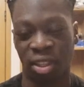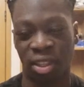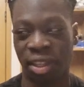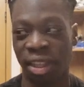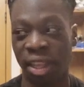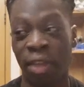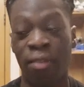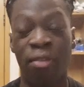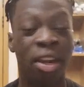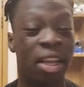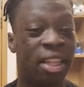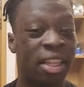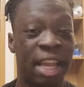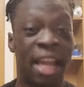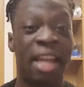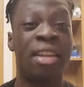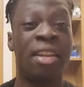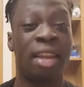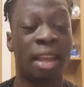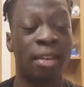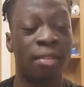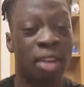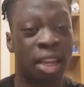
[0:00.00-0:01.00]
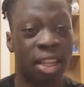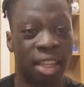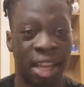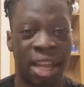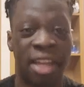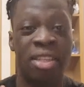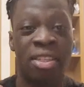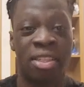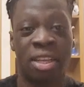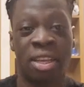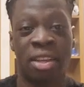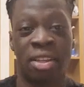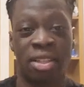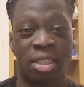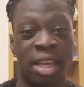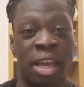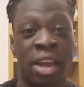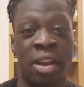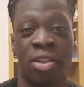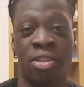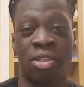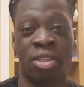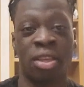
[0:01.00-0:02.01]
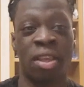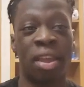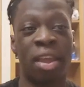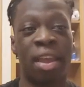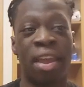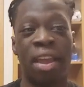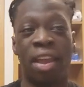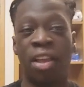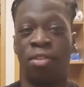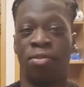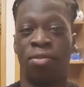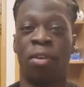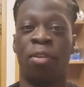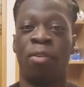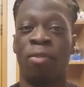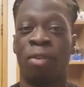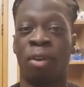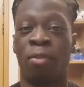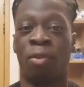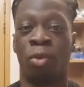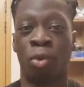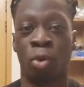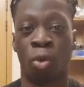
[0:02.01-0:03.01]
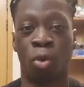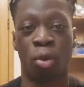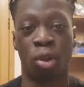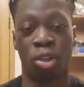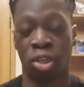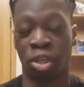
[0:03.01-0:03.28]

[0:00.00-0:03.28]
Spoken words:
even a 10 second silence is very, very awkward.